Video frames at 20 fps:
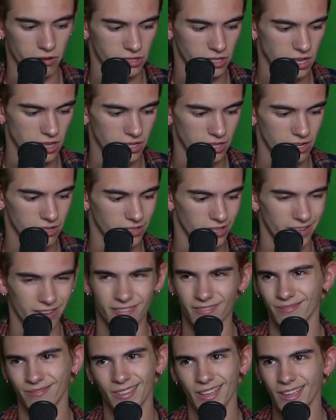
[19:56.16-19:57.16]
can see that he's
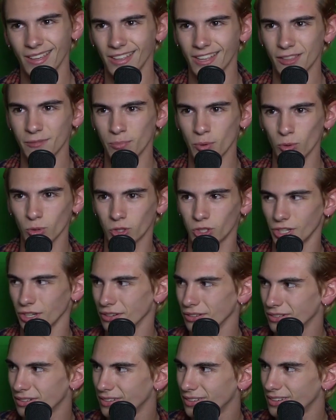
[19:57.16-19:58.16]
like, that's
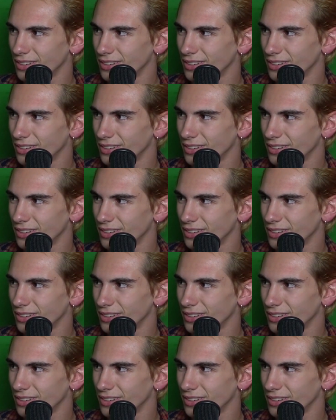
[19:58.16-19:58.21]
bullshit.